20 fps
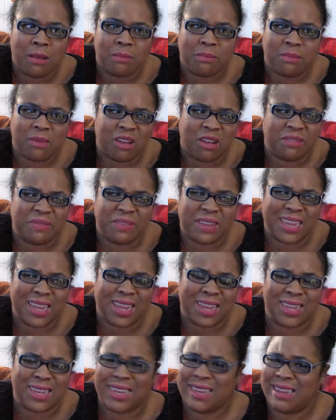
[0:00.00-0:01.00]

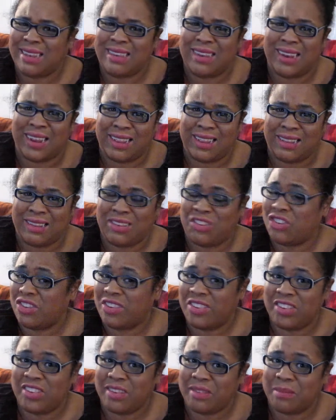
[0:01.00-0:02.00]
And did I
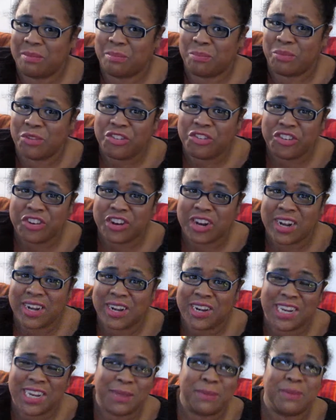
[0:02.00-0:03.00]
just butcher her
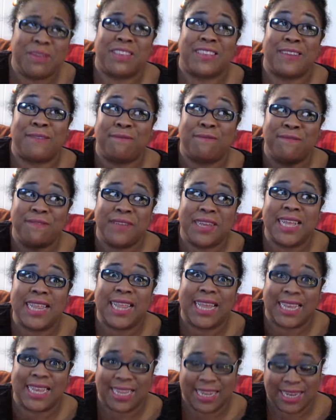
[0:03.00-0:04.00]
name? Because I feel
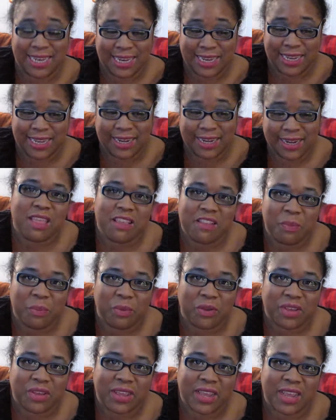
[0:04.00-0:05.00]
like I did. This
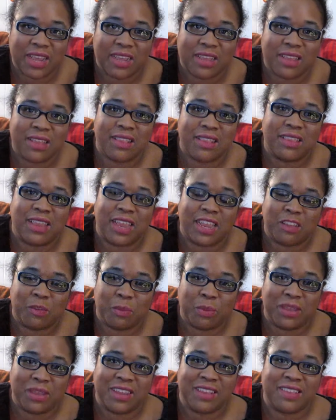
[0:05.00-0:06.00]
book, it takes
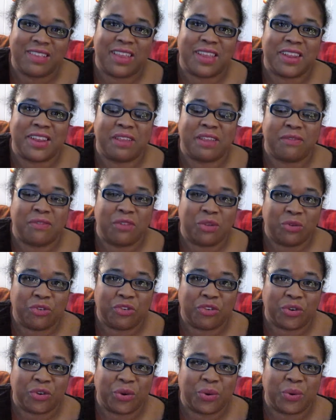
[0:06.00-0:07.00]
place in a
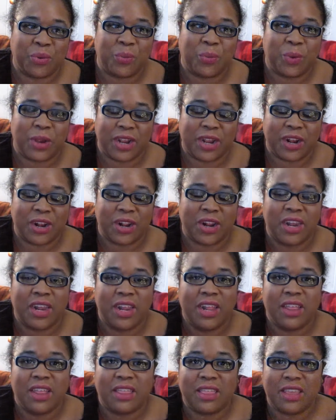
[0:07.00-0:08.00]
future where
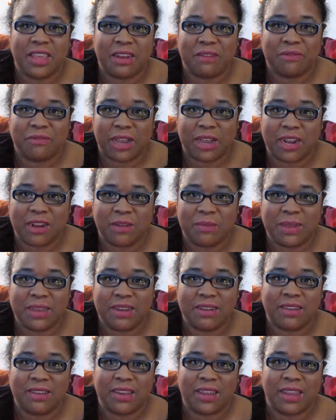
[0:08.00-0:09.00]
the
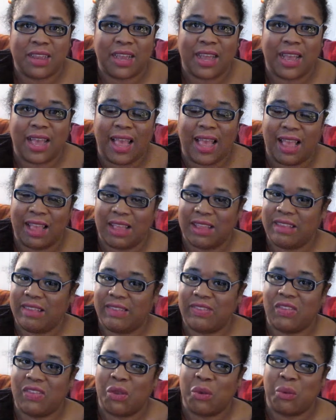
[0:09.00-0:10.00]
environment
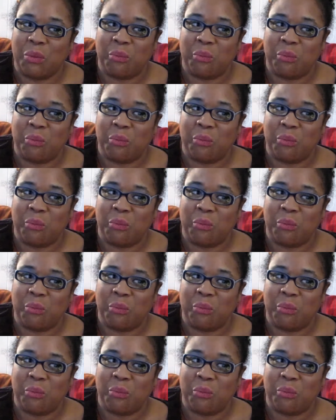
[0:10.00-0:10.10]
has